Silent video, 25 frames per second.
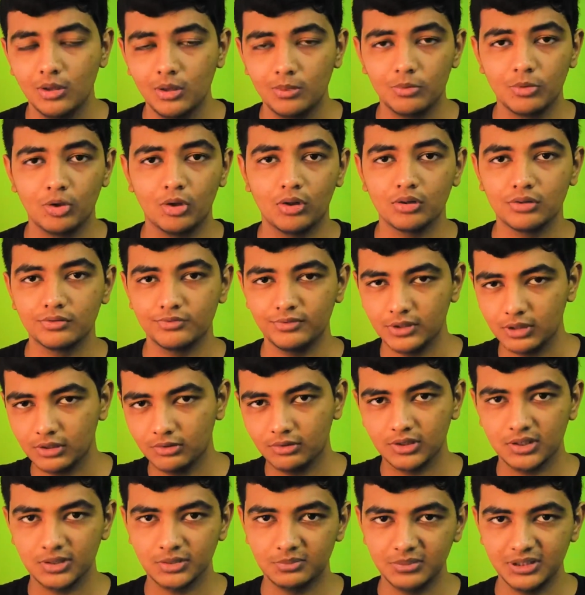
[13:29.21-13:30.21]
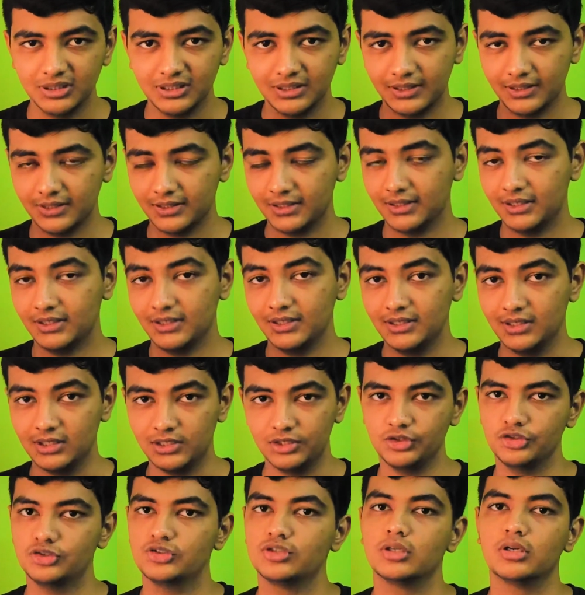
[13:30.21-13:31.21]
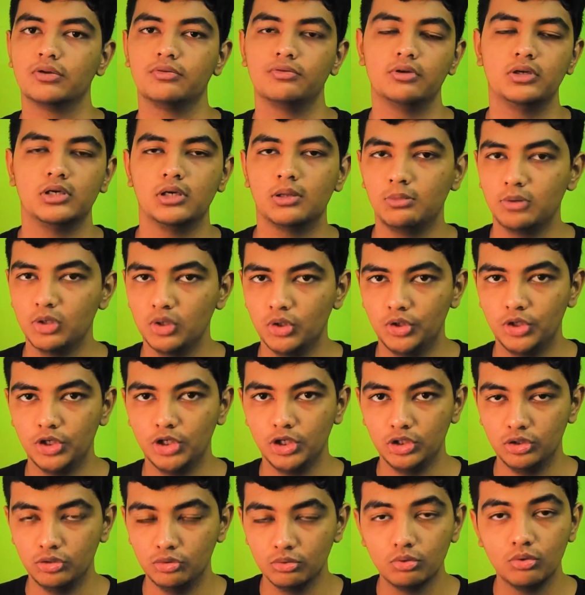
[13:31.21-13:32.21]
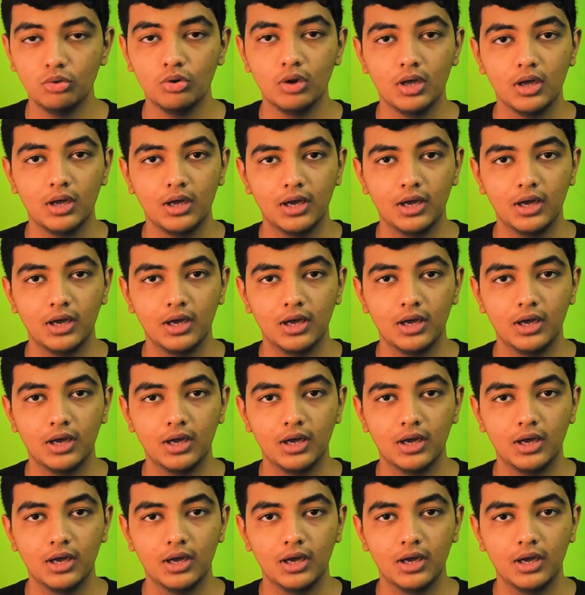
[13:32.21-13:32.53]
because we cover something like that in each and every WTU.